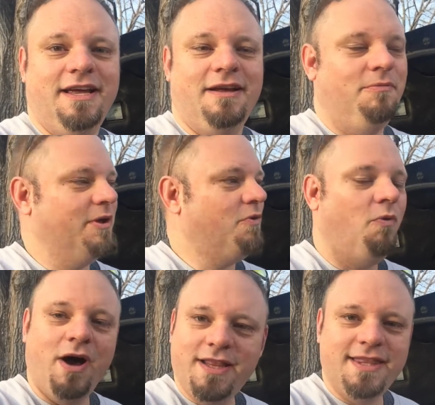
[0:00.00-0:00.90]
I'm like,
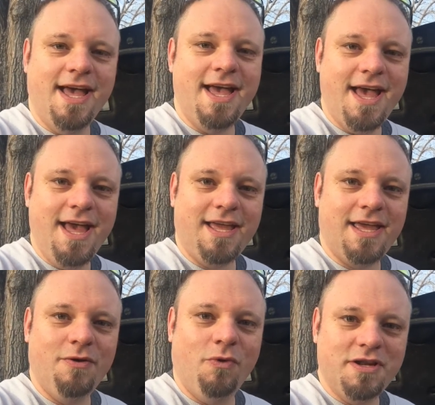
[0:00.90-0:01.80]
what the heck?
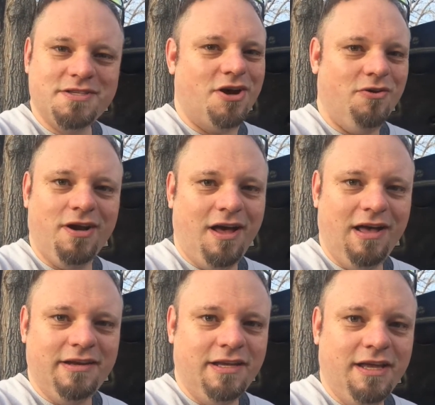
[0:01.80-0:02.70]
What is going
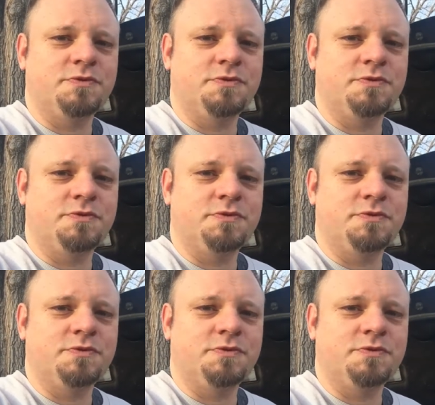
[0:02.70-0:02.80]
on?